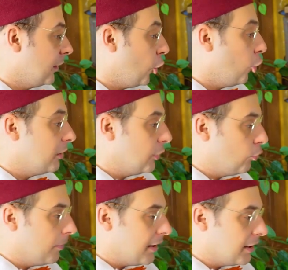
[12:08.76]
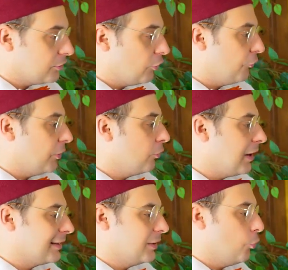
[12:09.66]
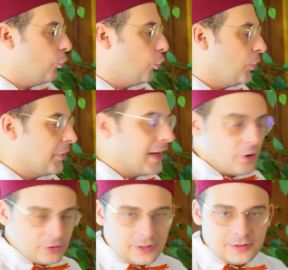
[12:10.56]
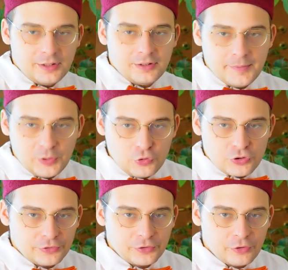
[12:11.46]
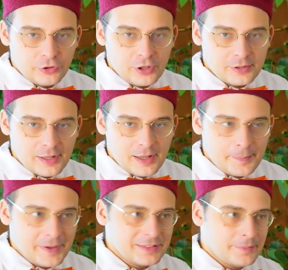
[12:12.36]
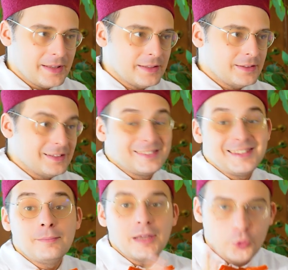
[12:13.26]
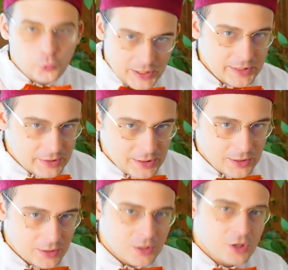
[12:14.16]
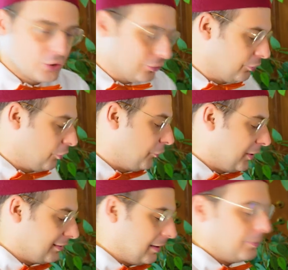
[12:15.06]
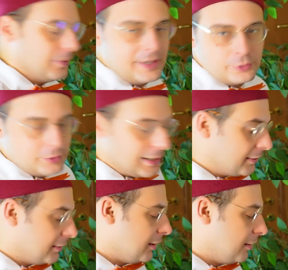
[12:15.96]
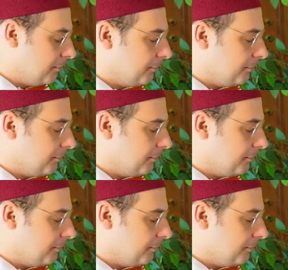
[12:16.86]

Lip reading: con I numeri, so figurati without the diminution, so not partimenti diminuiti. So for example, like durante,